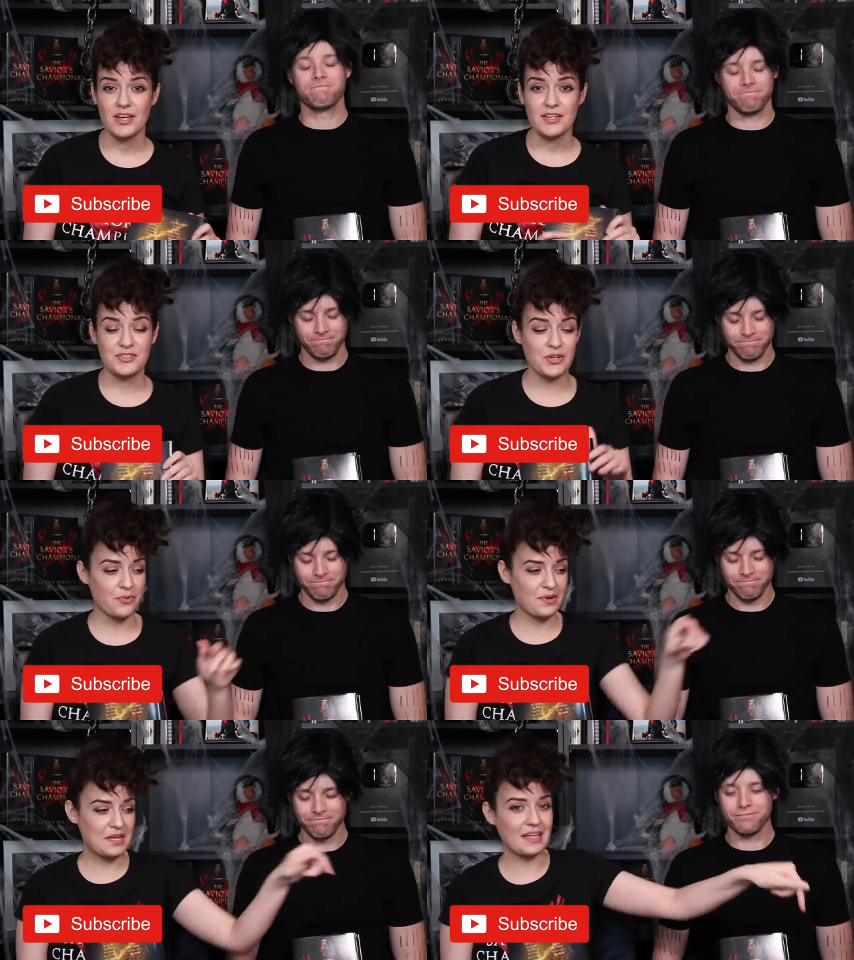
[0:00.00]
Speaker 1: So
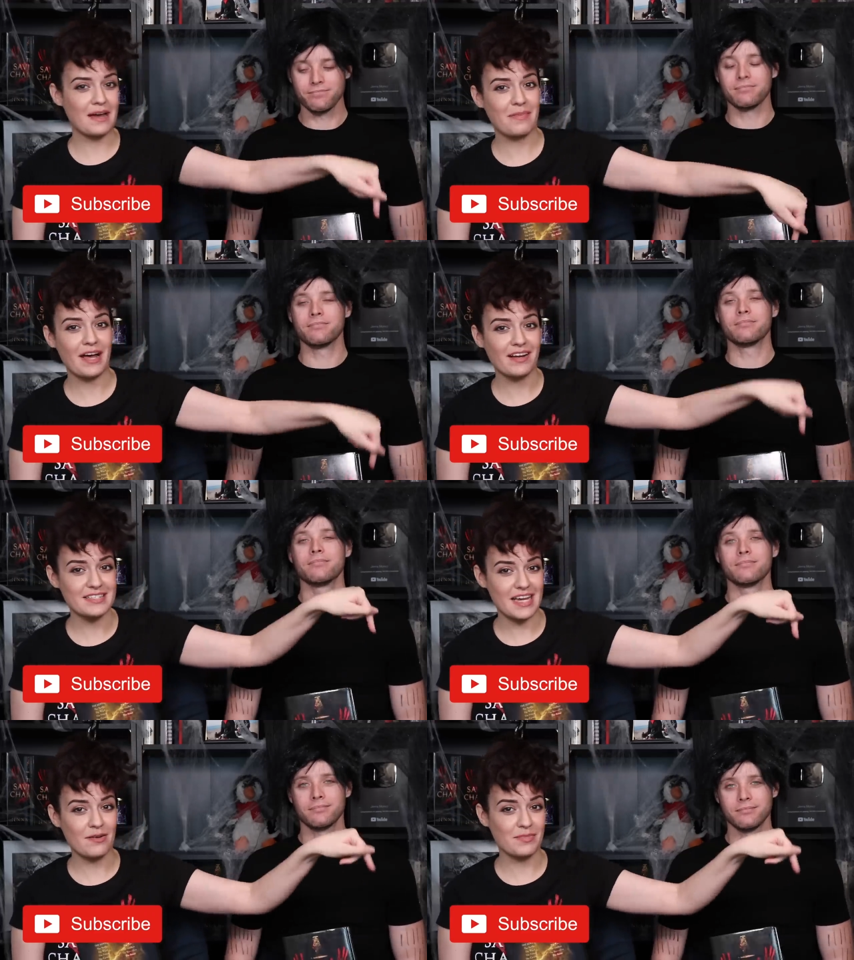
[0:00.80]
ring that bell
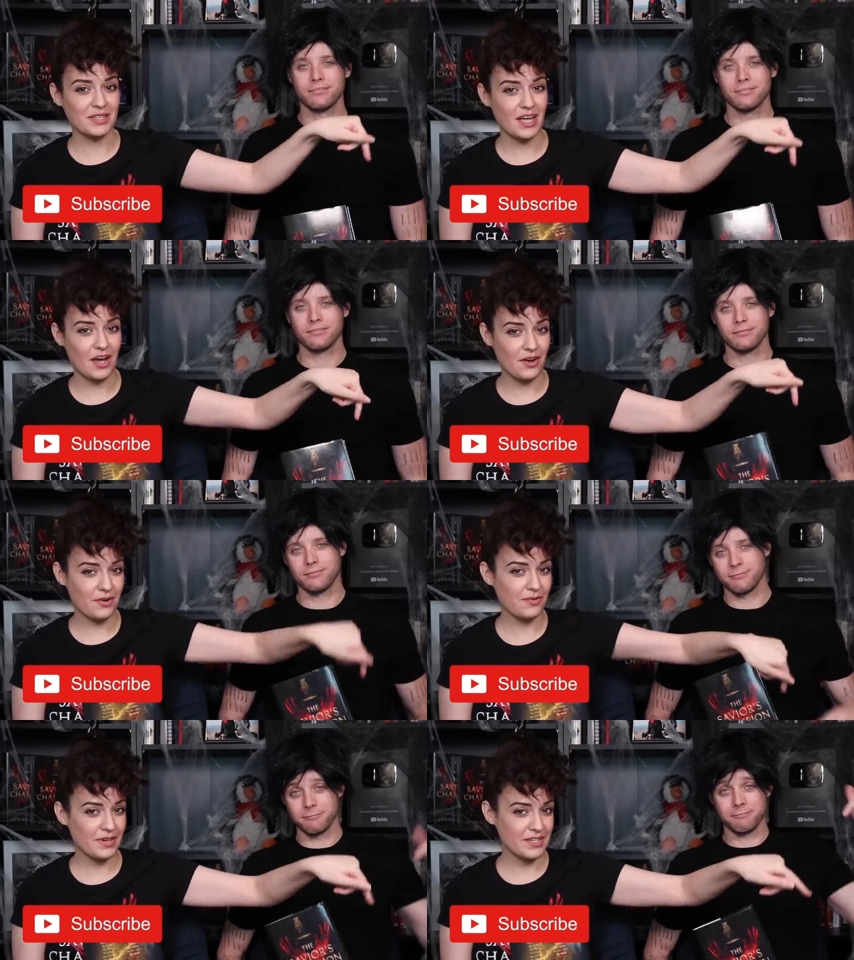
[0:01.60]
down
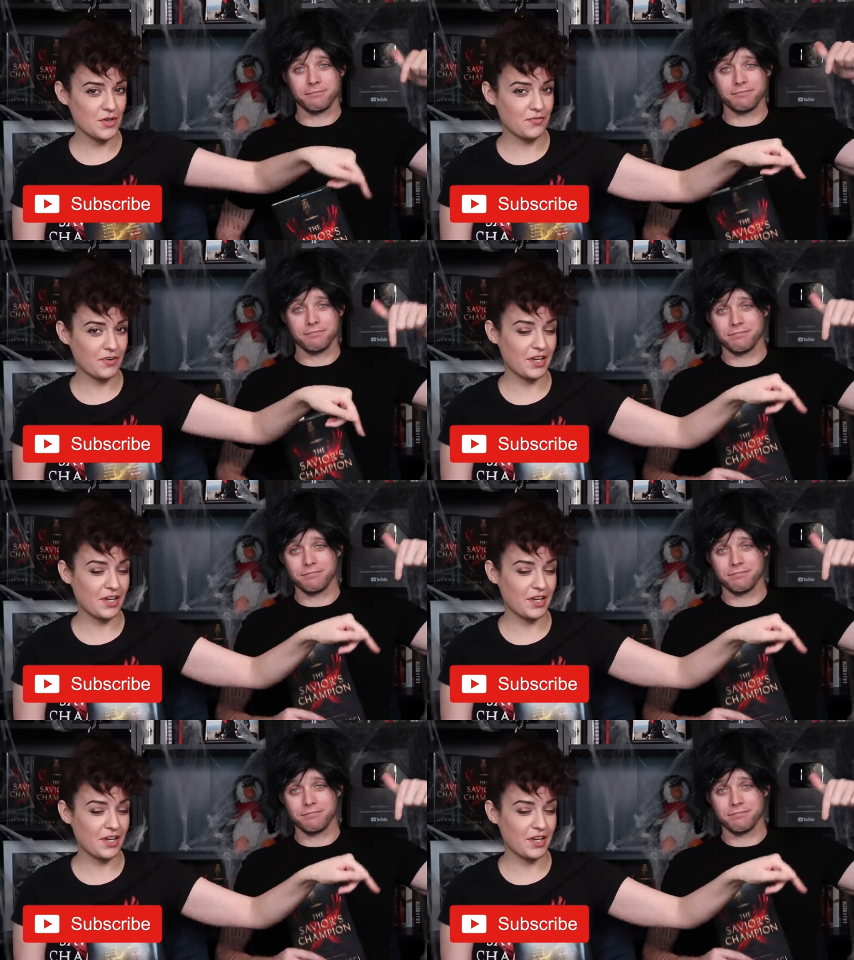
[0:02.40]
below. It's over